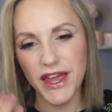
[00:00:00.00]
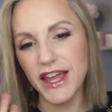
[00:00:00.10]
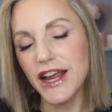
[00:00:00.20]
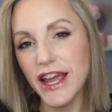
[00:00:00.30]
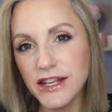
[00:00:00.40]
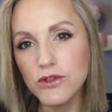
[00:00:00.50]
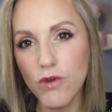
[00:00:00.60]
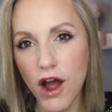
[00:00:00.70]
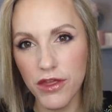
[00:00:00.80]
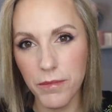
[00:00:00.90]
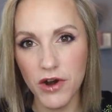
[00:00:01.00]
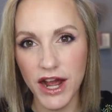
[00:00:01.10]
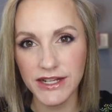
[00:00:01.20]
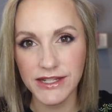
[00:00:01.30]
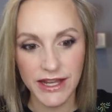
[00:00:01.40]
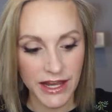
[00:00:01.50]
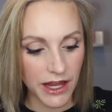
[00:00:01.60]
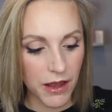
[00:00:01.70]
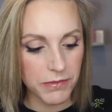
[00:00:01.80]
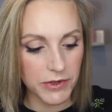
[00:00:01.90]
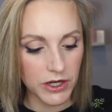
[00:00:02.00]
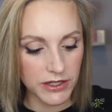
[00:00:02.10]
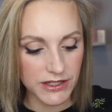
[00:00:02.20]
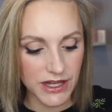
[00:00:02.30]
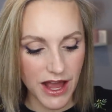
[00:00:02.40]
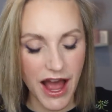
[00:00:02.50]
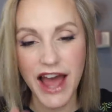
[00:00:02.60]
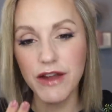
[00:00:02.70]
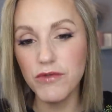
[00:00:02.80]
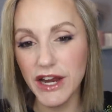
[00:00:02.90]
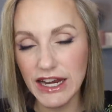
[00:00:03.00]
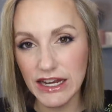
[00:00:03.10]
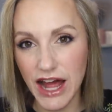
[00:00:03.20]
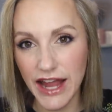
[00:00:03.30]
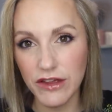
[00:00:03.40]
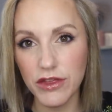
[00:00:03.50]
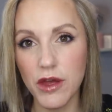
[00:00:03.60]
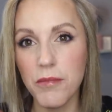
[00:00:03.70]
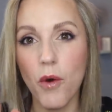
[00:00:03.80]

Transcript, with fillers: It is rather pricey, but I really like them.